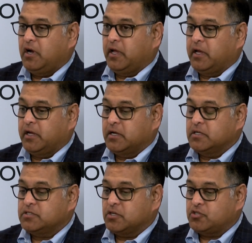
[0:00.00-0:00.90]

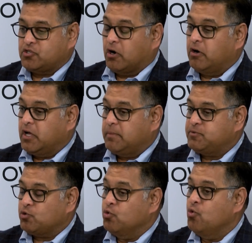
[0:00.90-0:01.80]
is
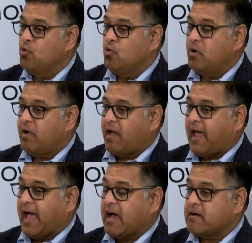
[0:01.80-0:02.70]
startups who
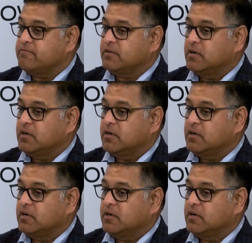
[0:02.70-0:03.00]
have